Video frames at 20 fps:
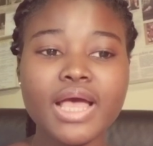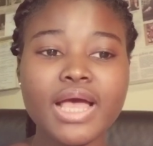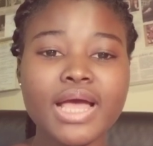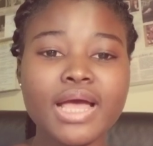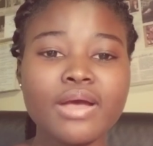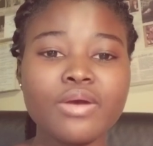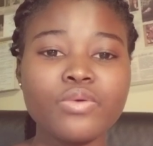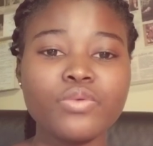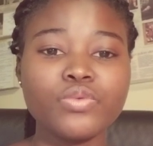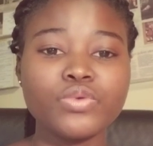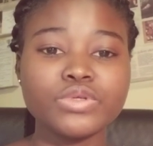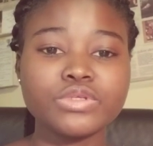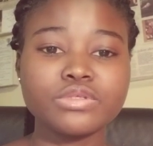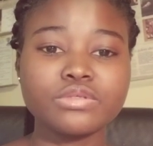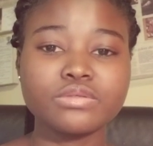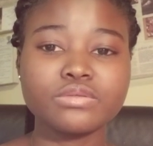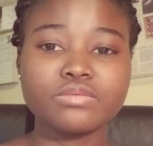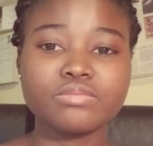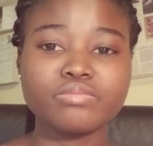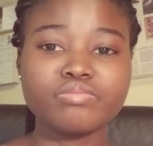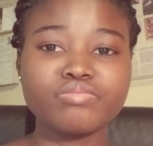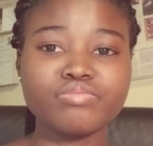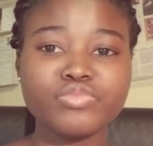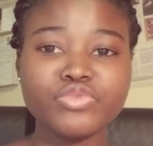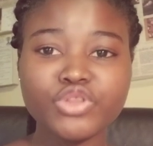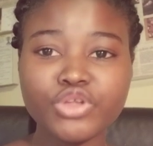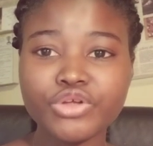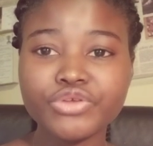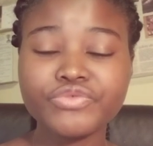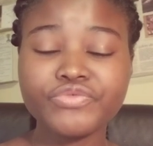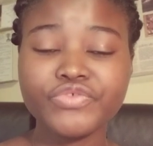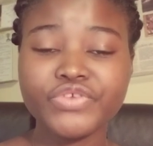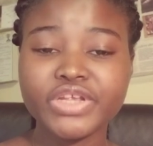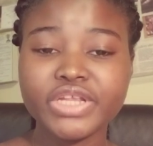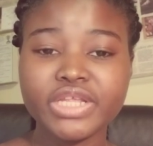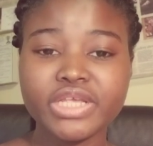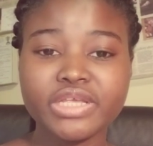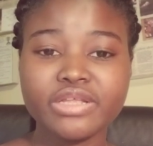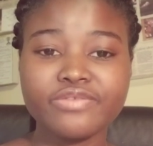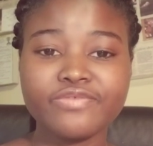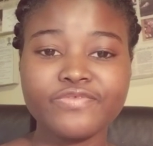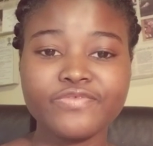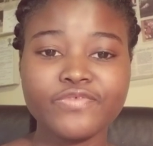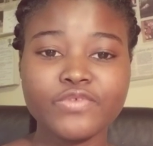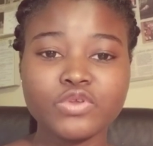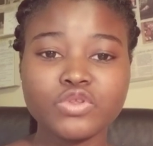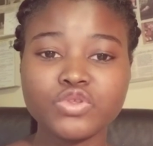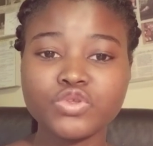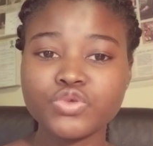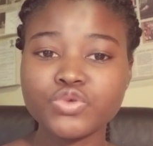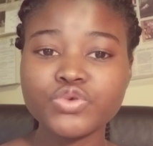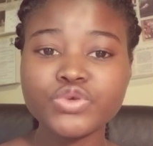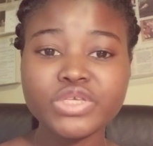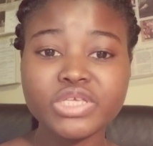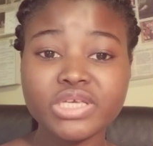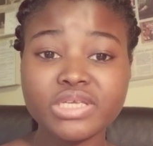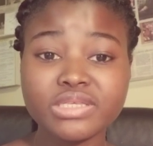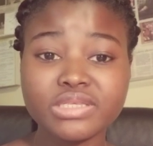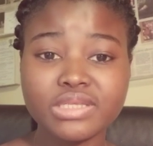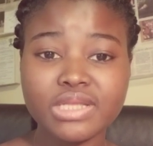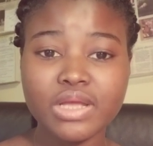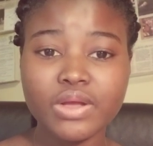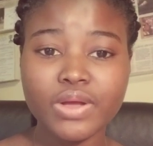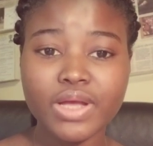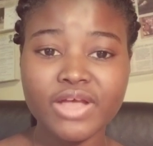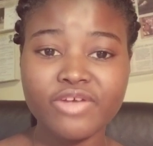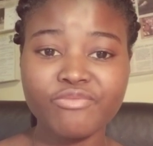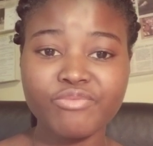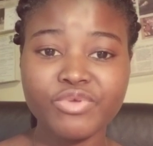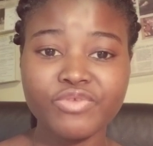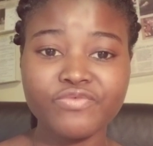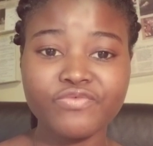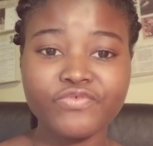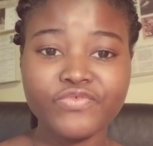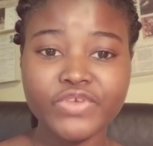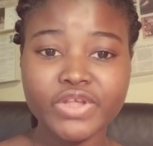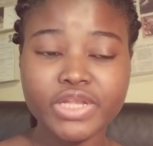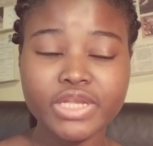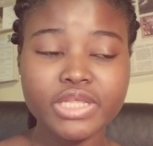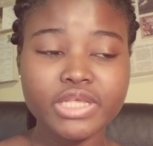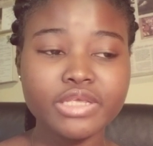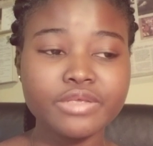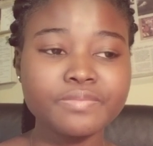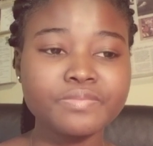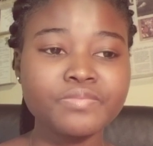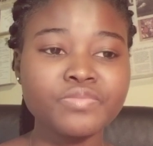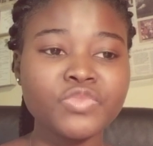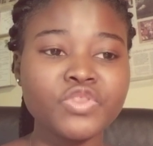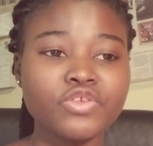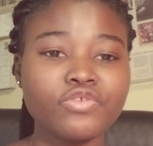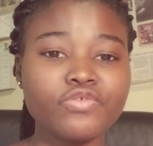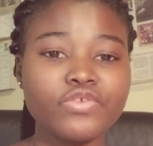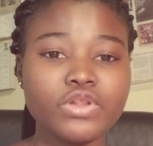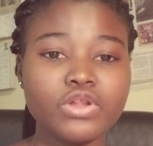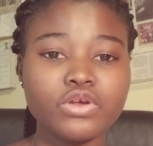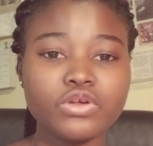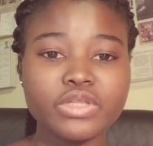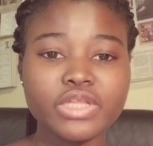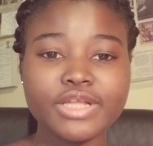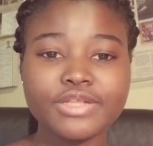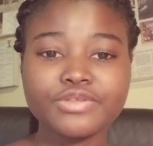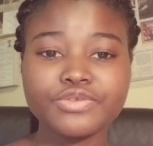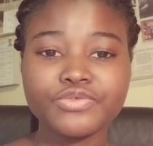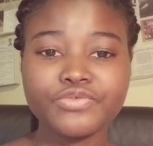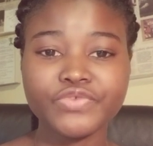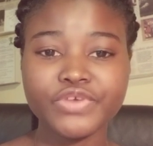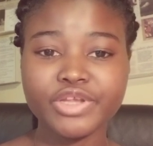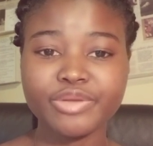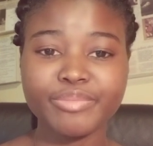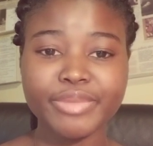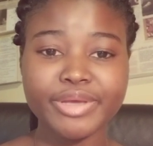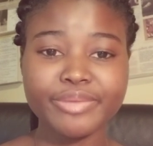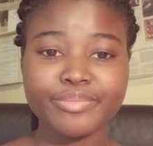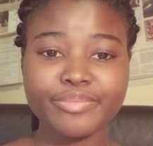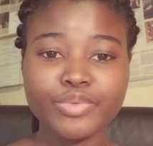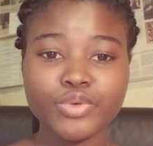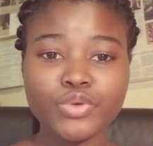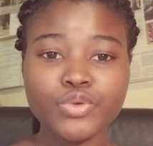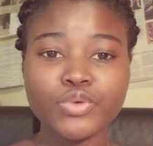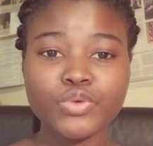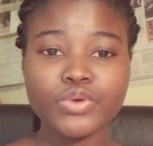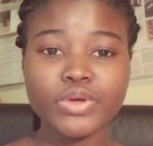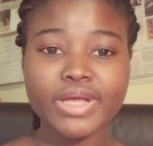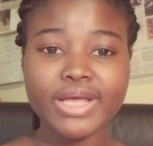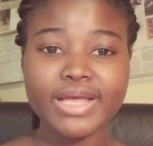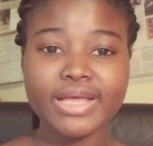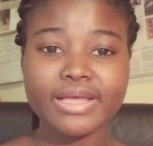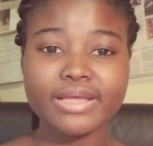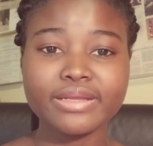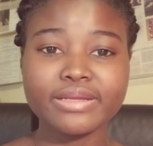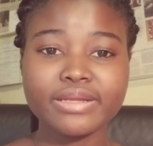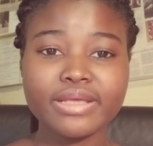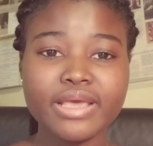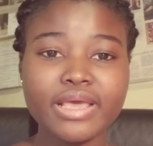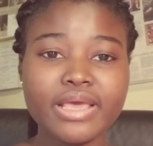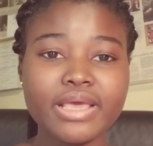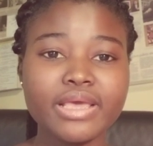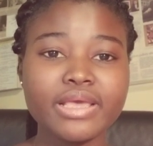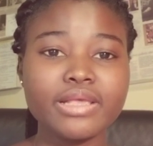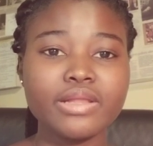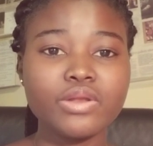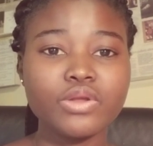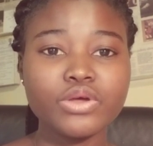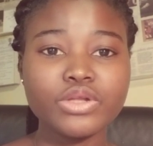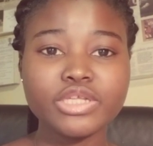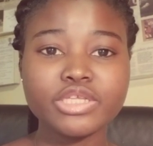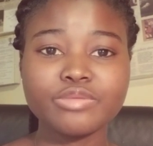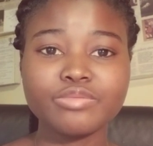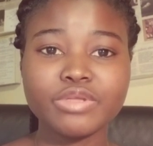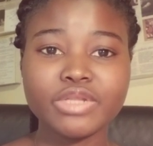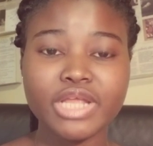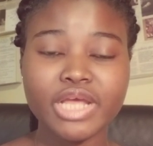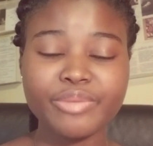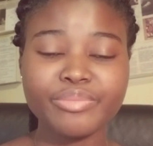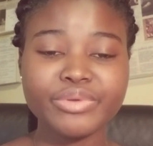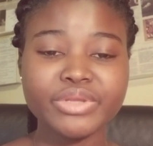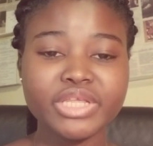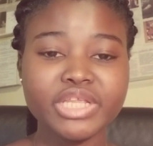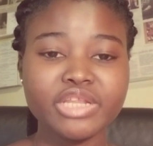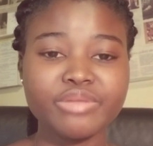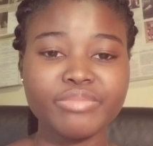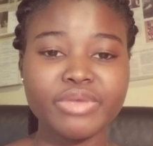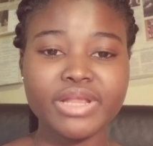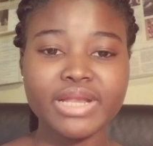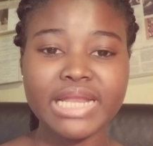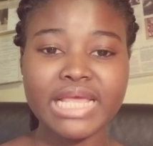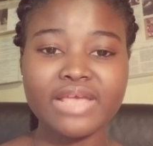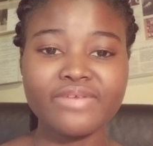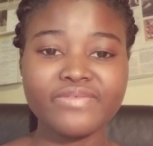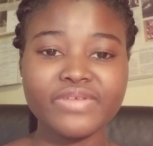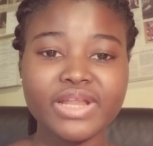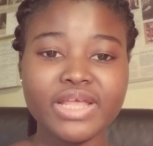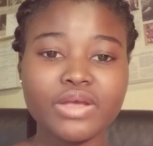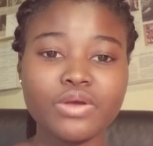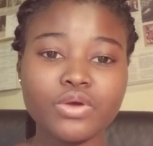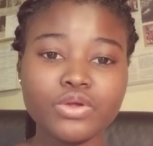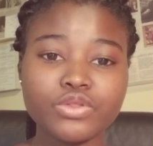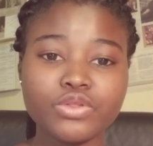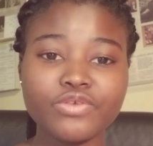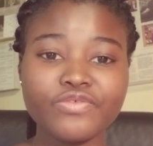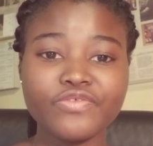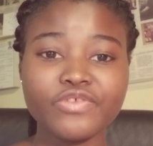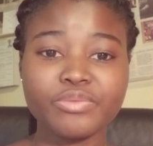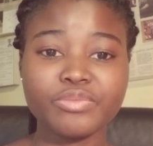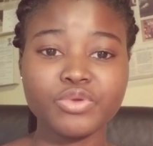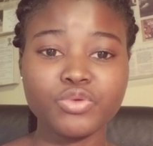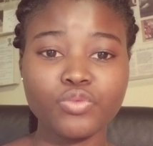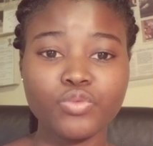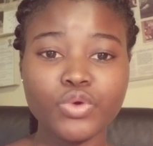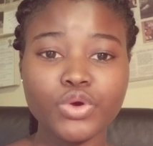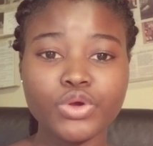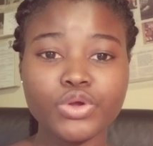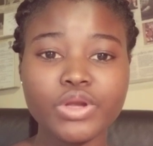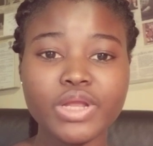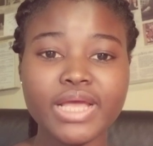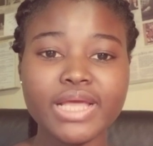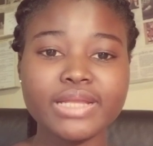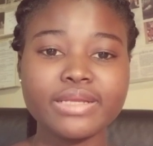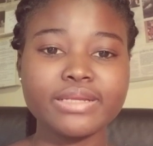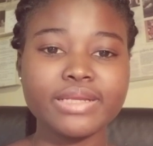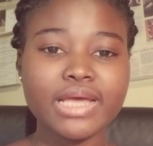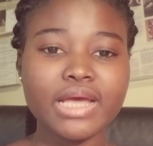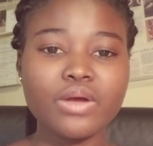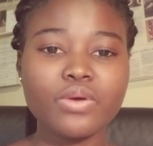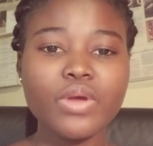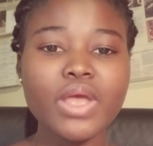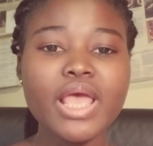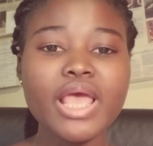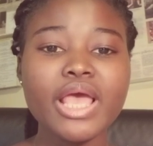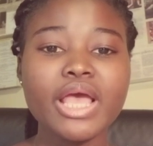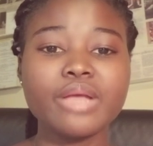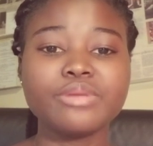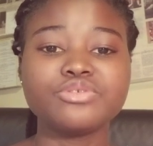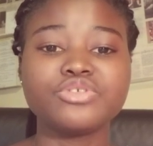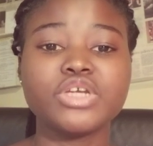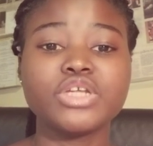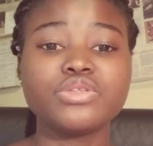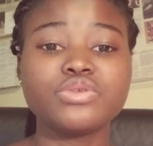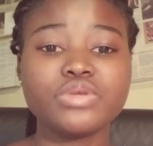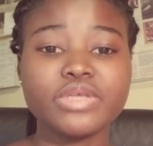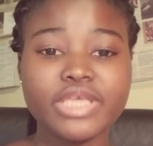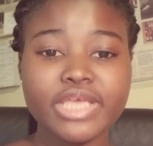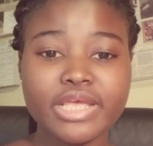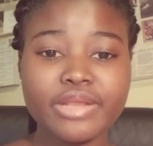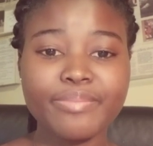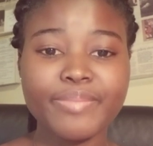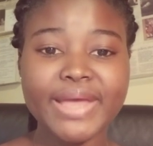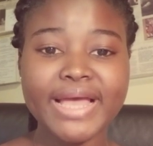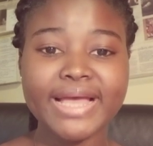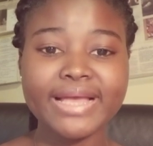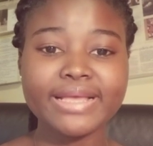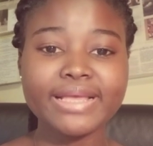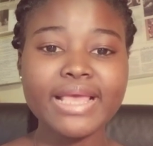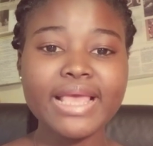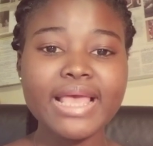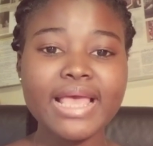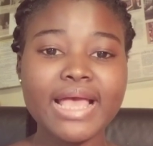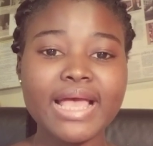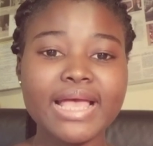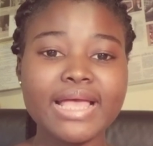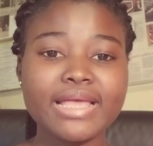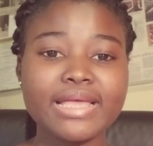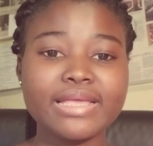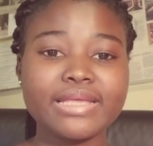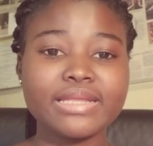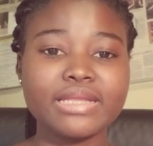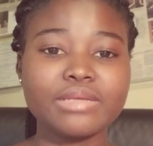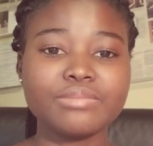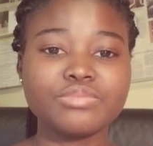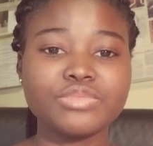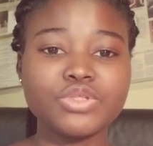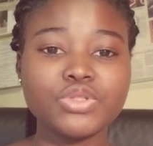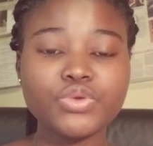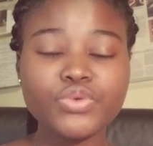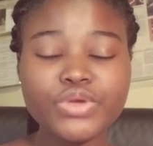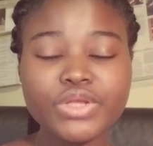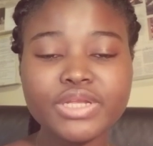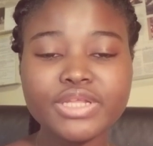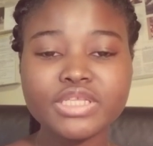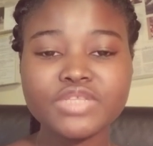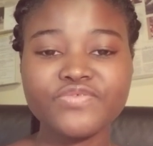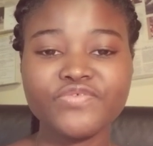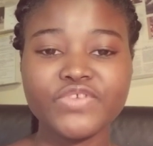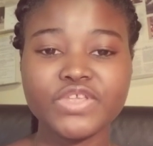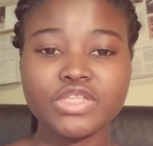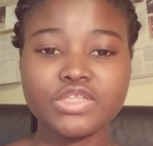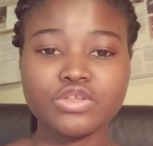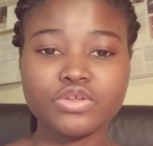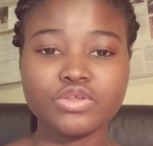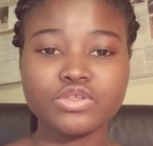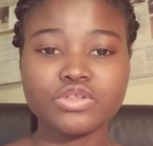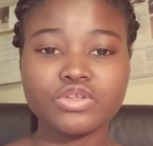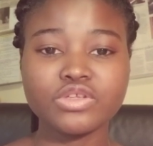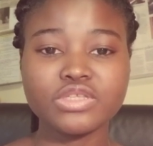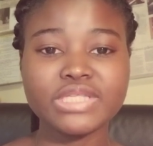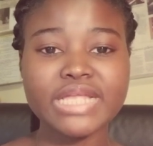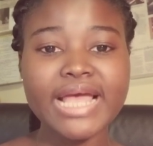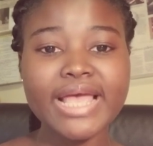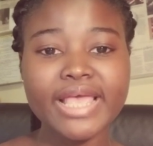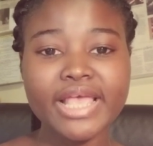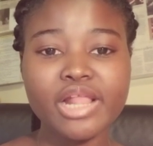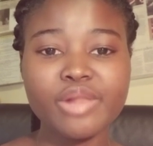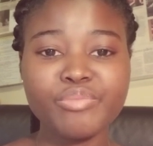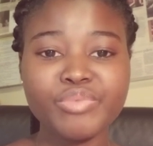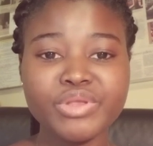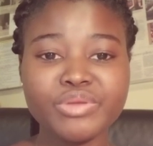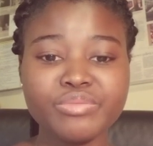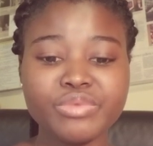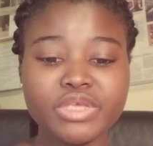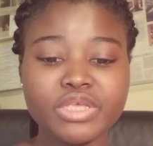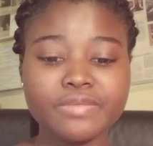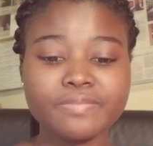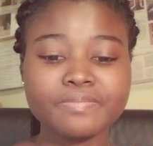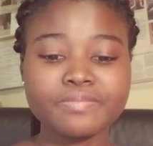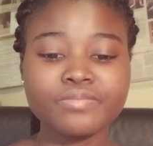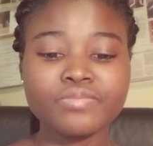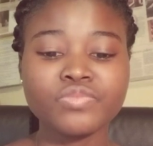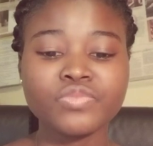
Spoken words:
I was not reading for 2 years now. I've been really reluctant to read my book, and a lot has been happening in my life that I cut off from the world, and now I'm trying to get back, and I'm doing these videos because they're helping me.